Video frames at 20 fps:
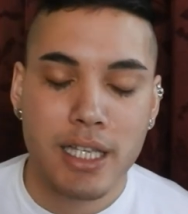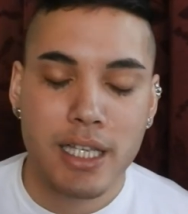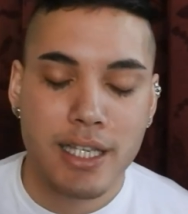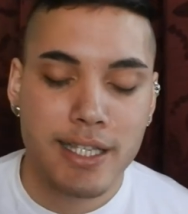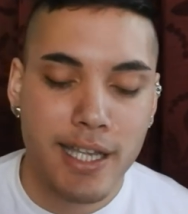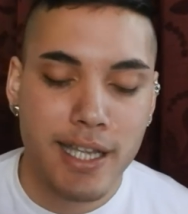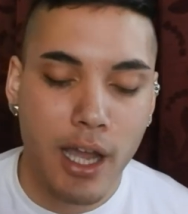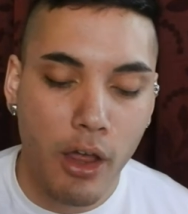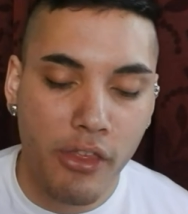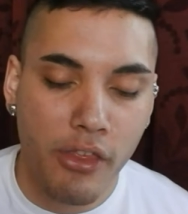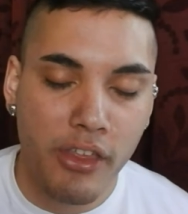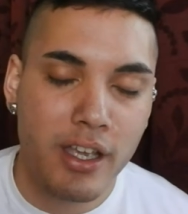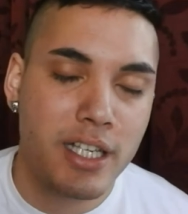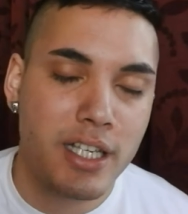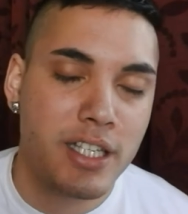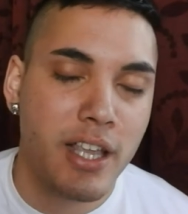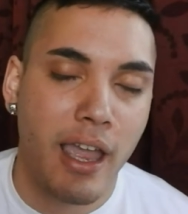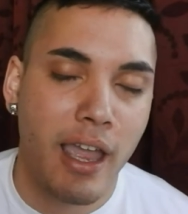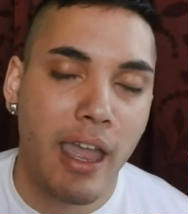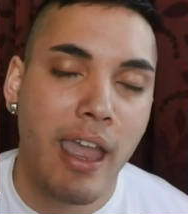Stealth
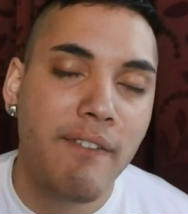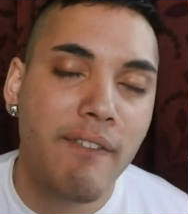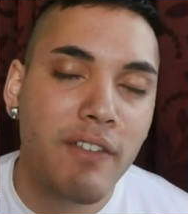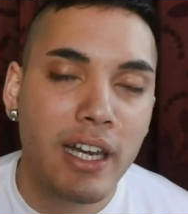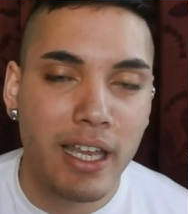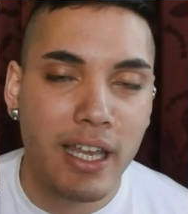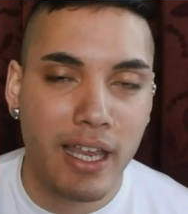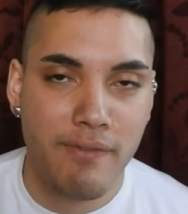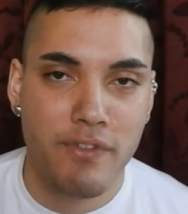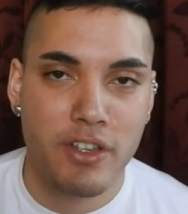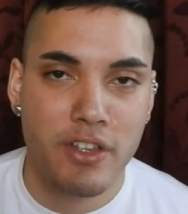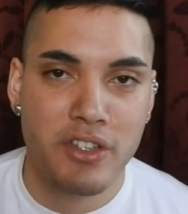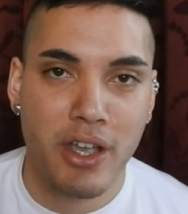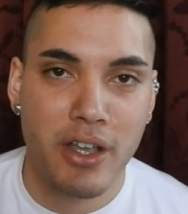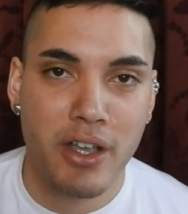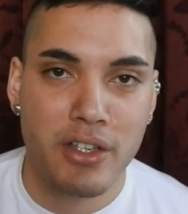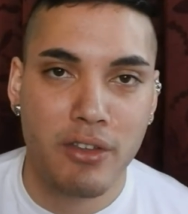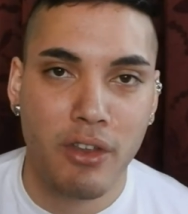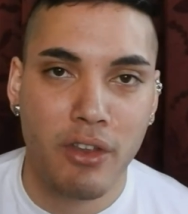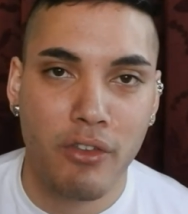is heavily
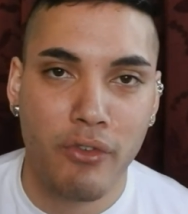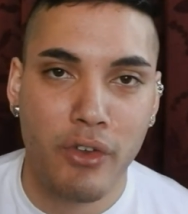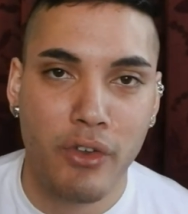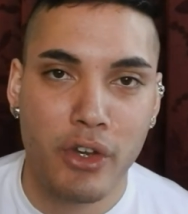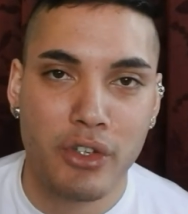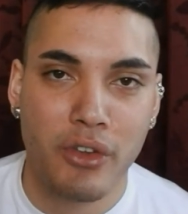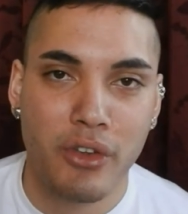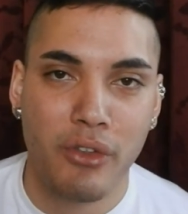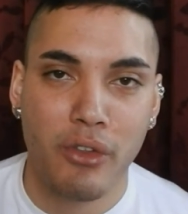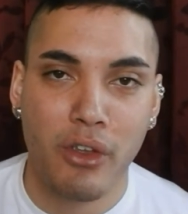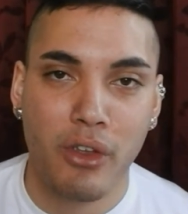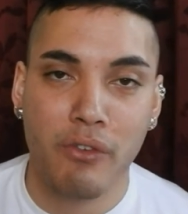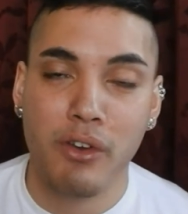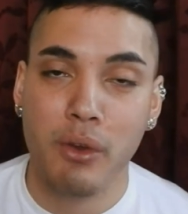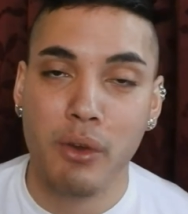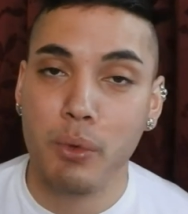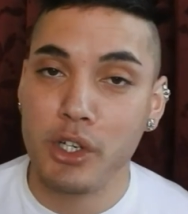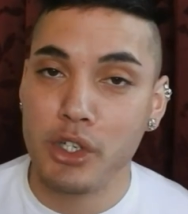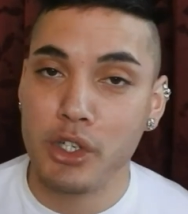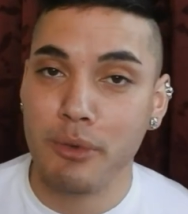emphasized in this version, so
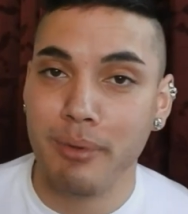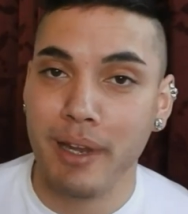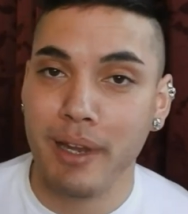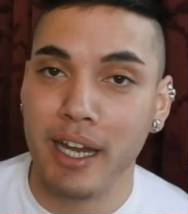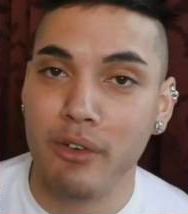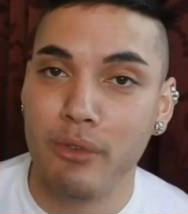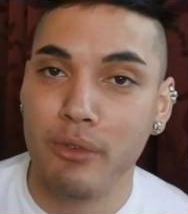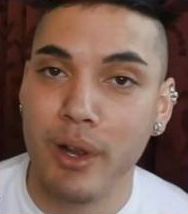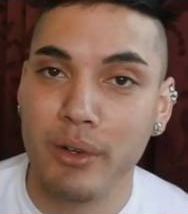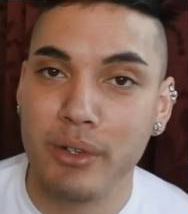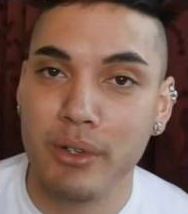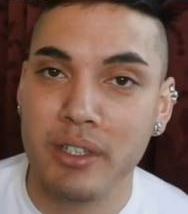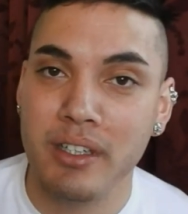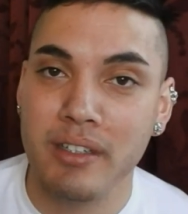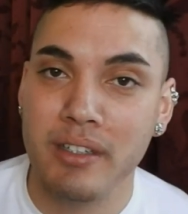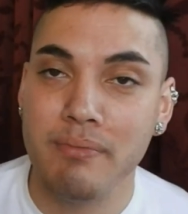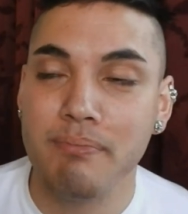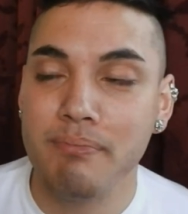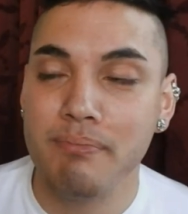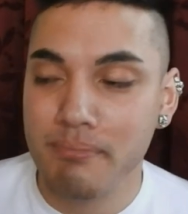if you wish on playing
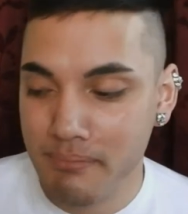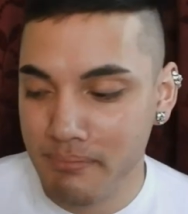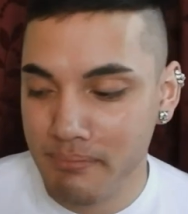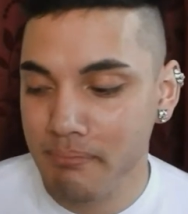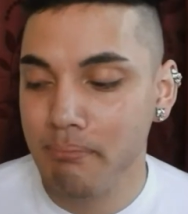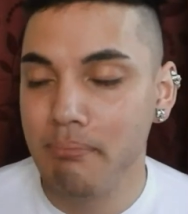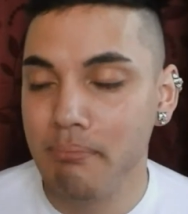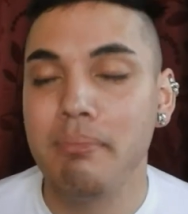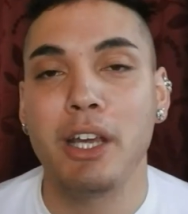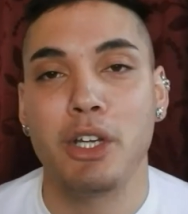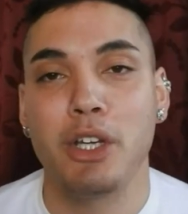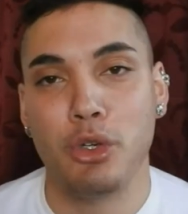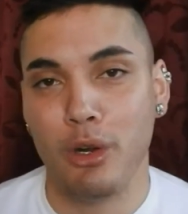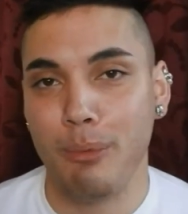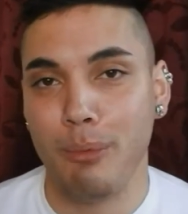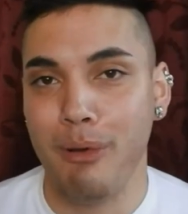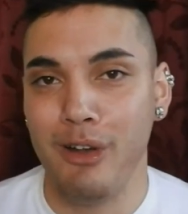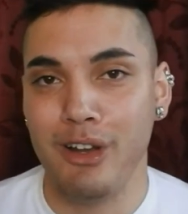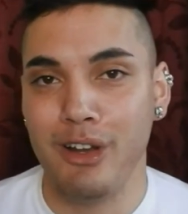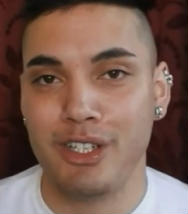Grounded, make
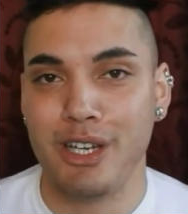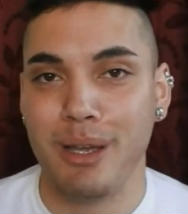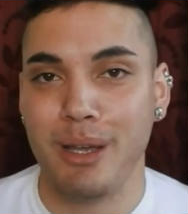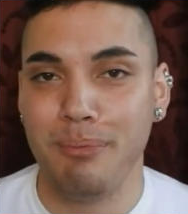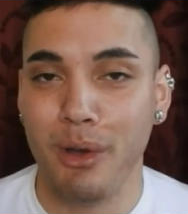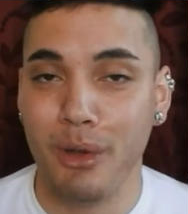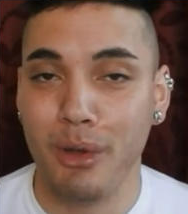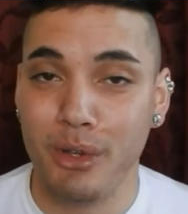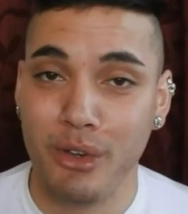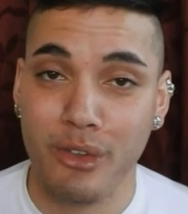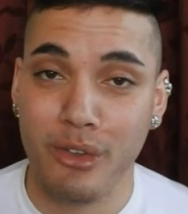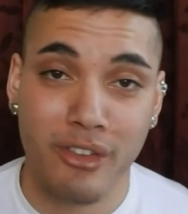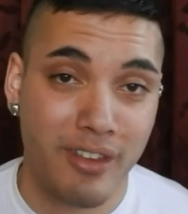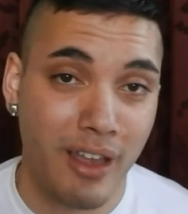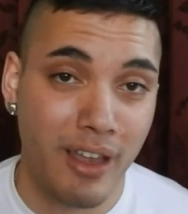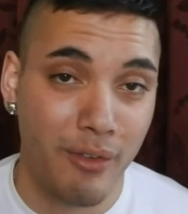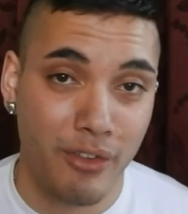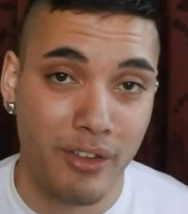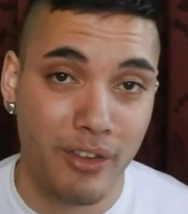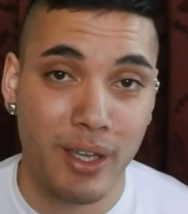sure to polish up on your
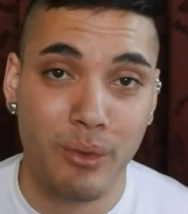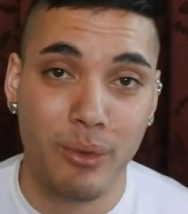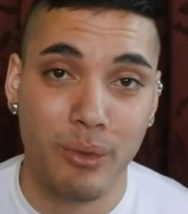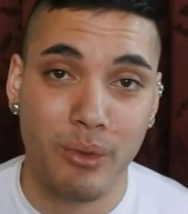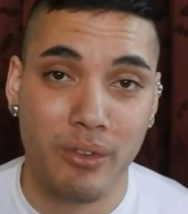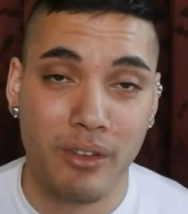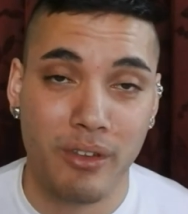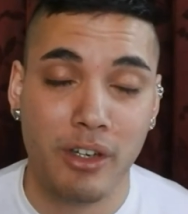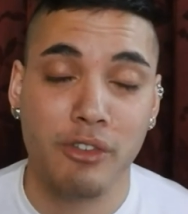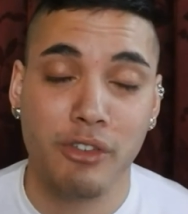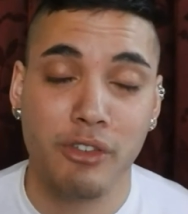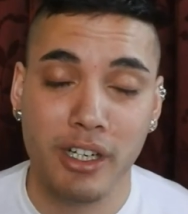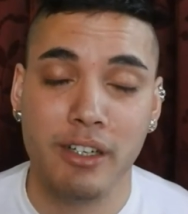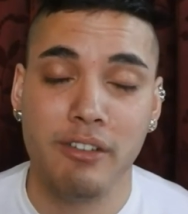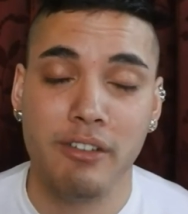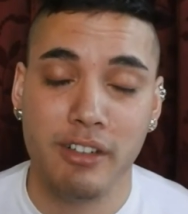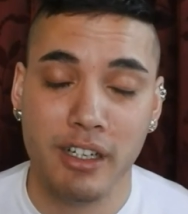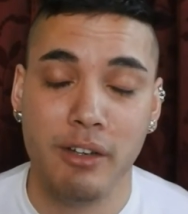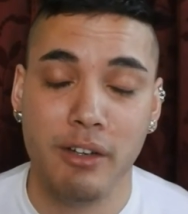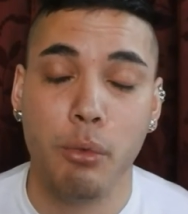stealth skills. You
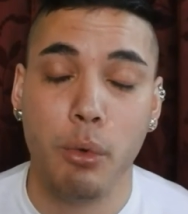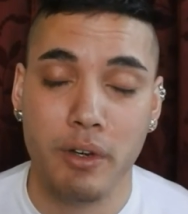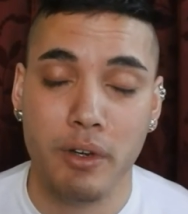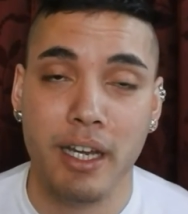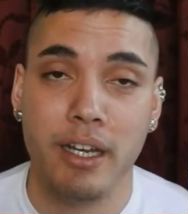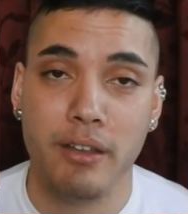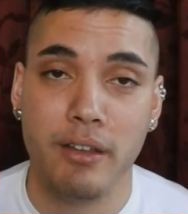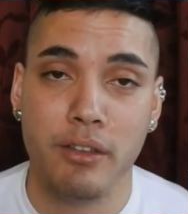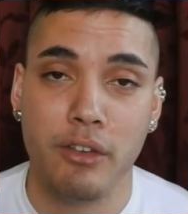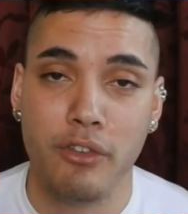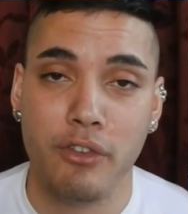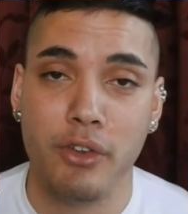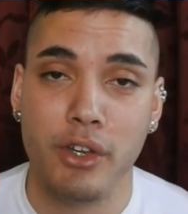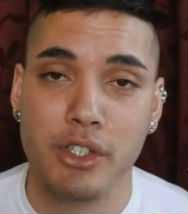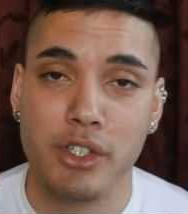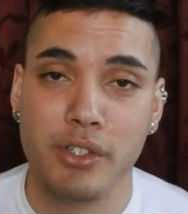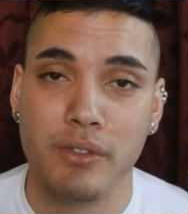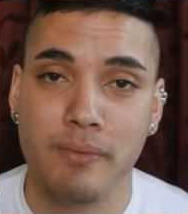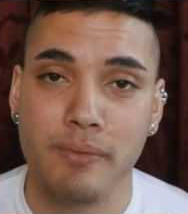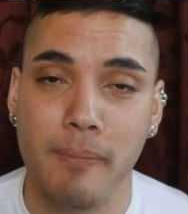really will need it in this
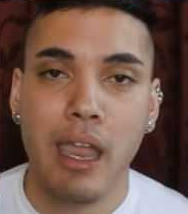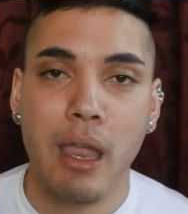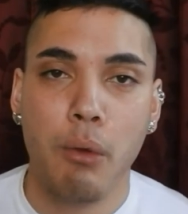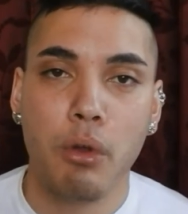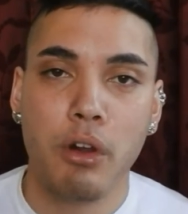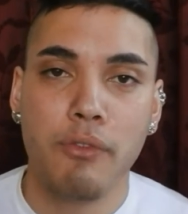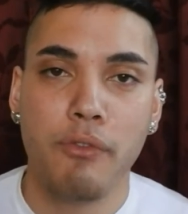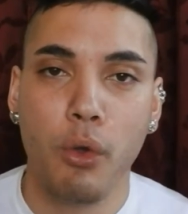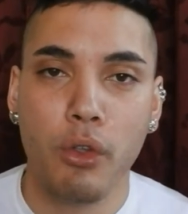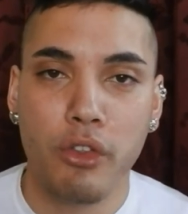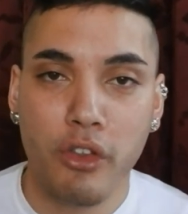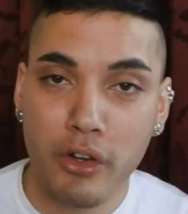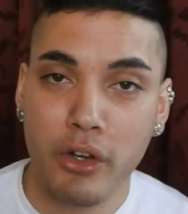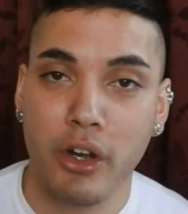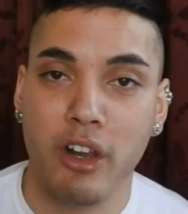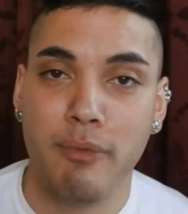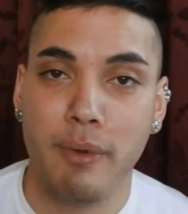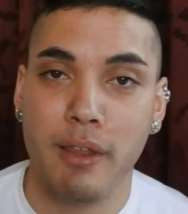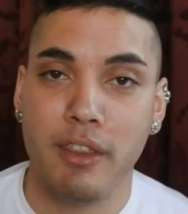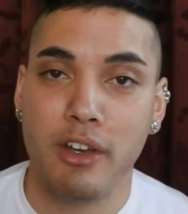version. And what I've also
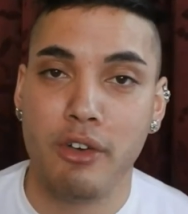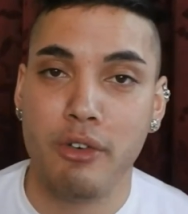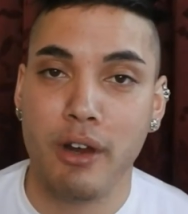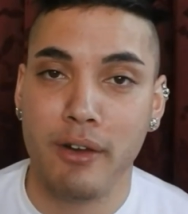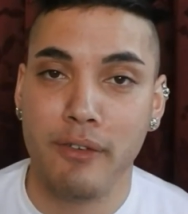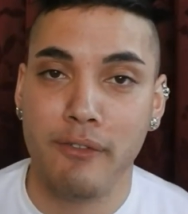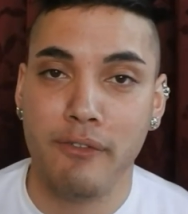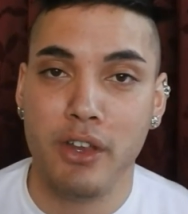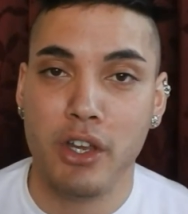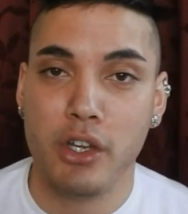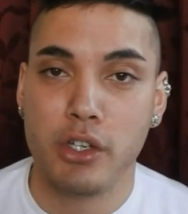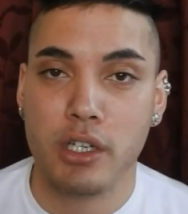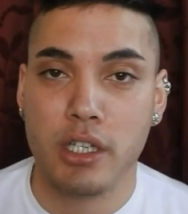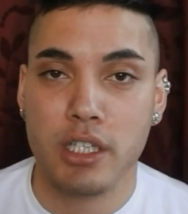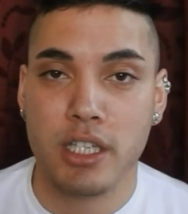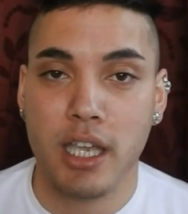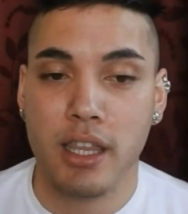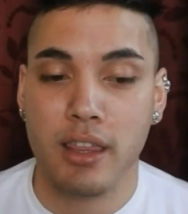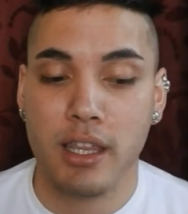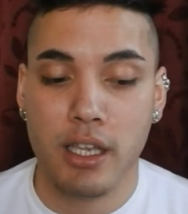noticed about the Grounded version
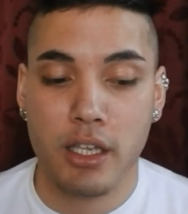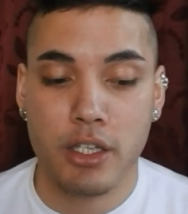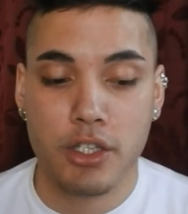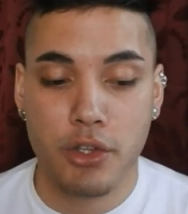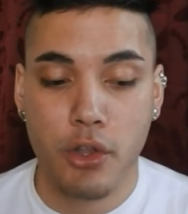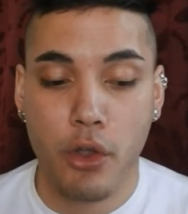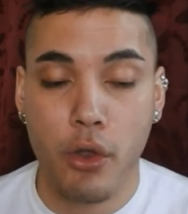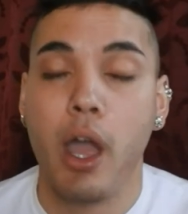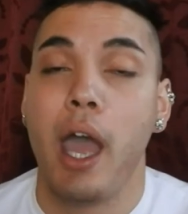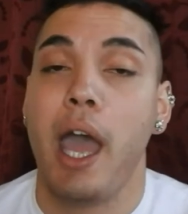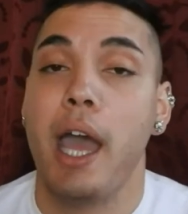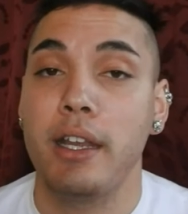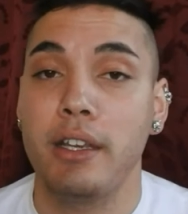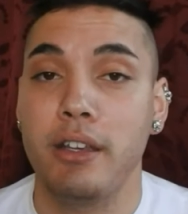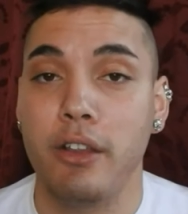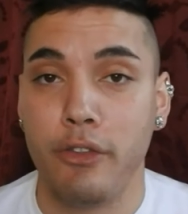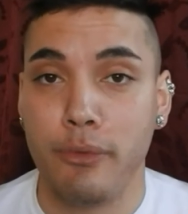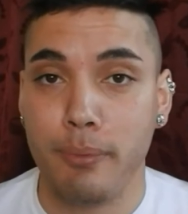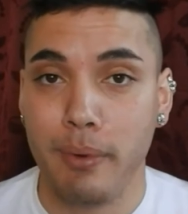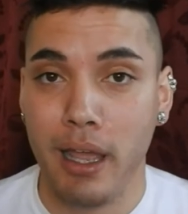is that there's no
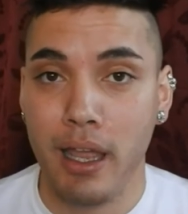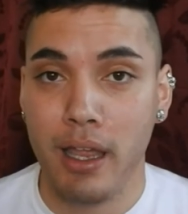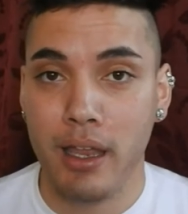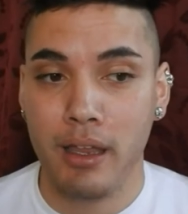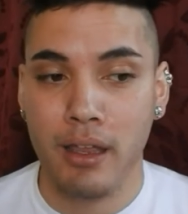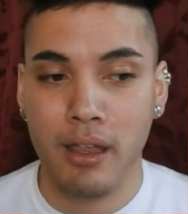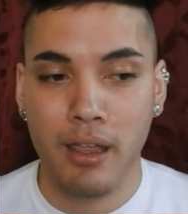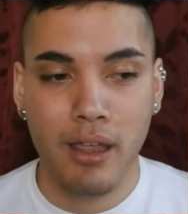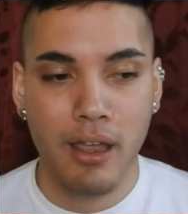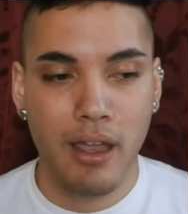HUD display.